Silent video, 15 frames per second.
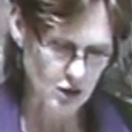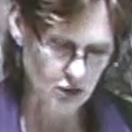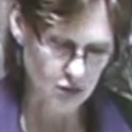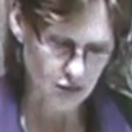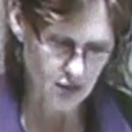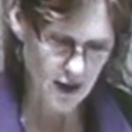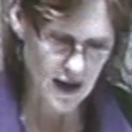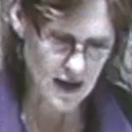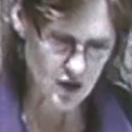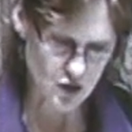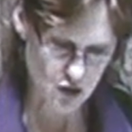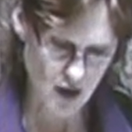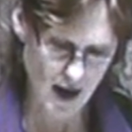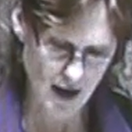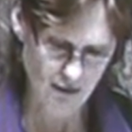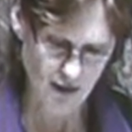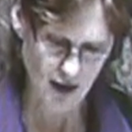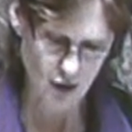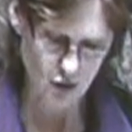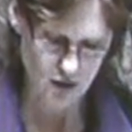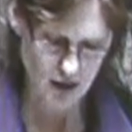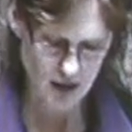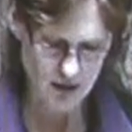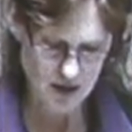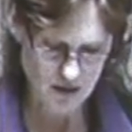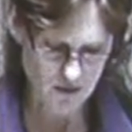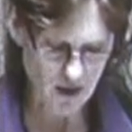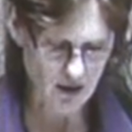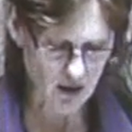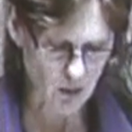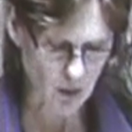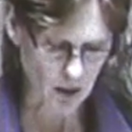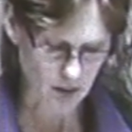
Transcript: great track record there and is very well